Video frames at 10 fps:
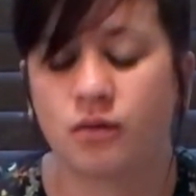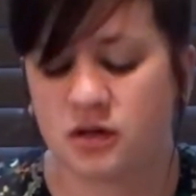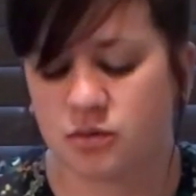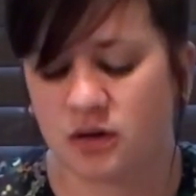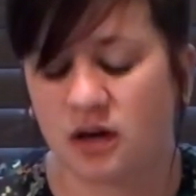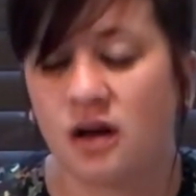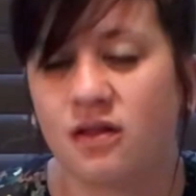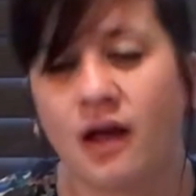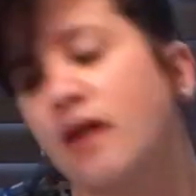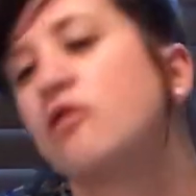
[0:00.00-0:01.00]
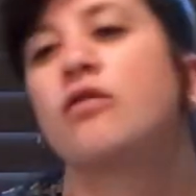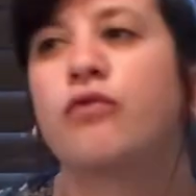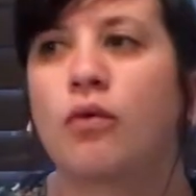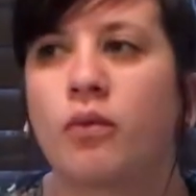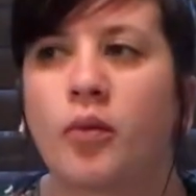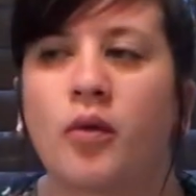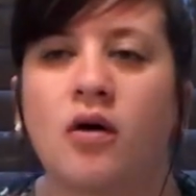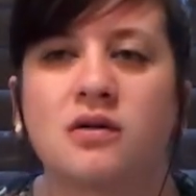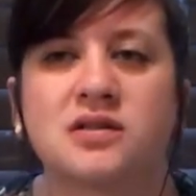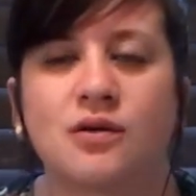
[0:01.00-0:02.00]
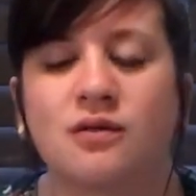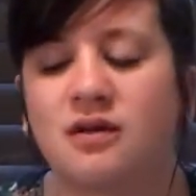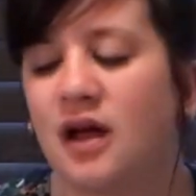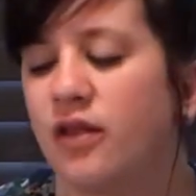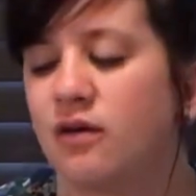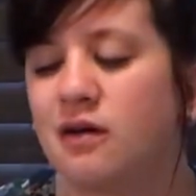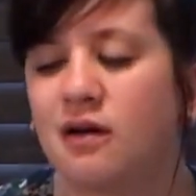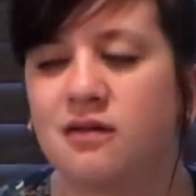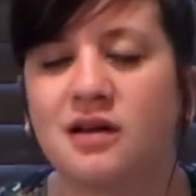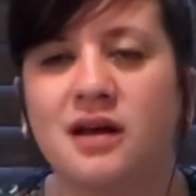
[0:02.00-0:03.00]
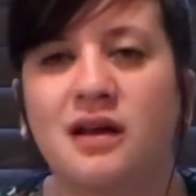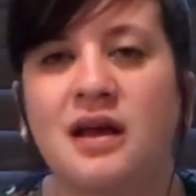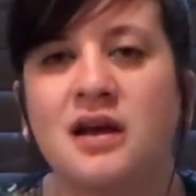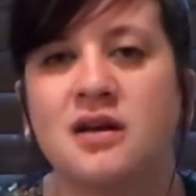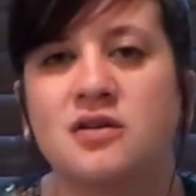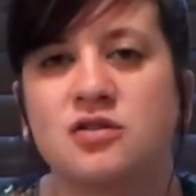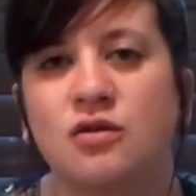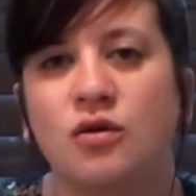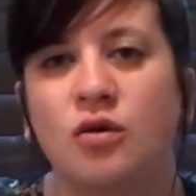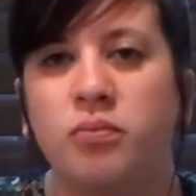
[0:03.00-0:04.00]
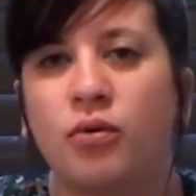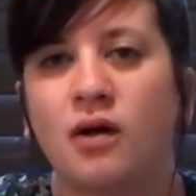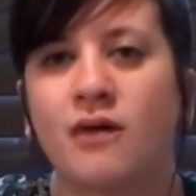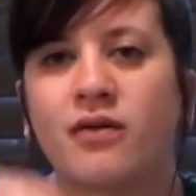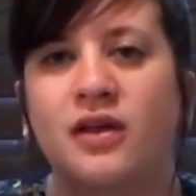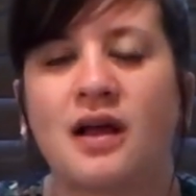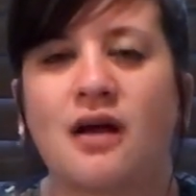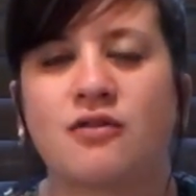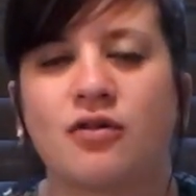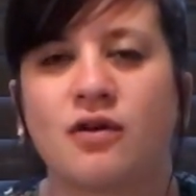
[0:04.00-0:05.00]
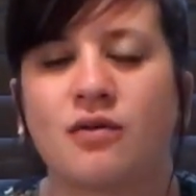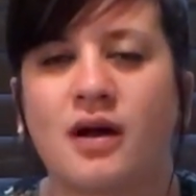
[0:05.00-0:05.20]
because we're going to need that for when we're all sewn together and all done to pull everything out, turn it